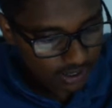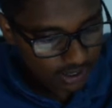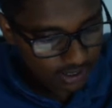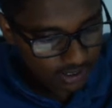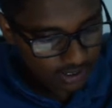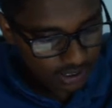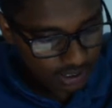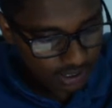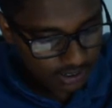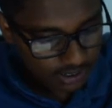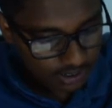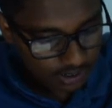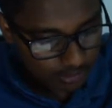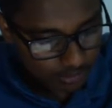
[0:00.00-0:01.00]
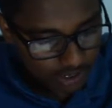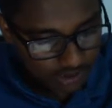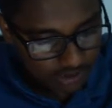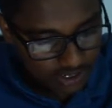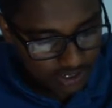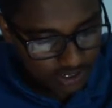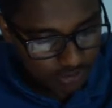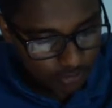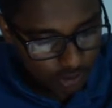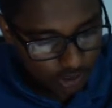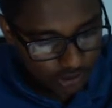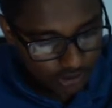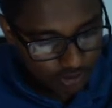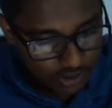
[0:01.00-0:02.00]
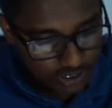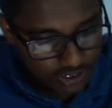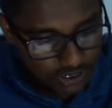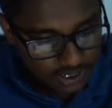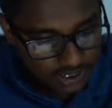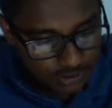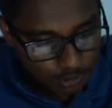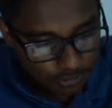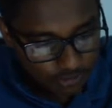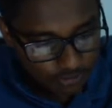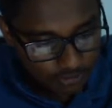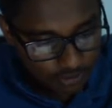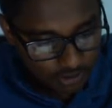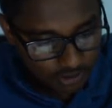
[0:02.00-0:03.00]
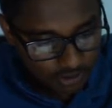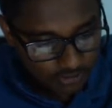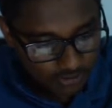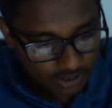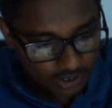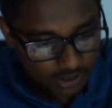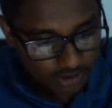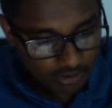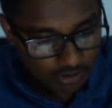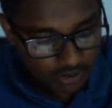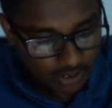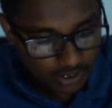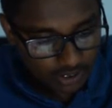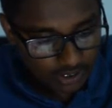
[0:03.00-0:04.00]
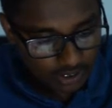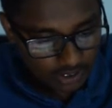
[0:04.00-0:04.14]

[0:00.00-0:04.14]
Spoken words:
select biological molecules, that's topic 4. If I click on that,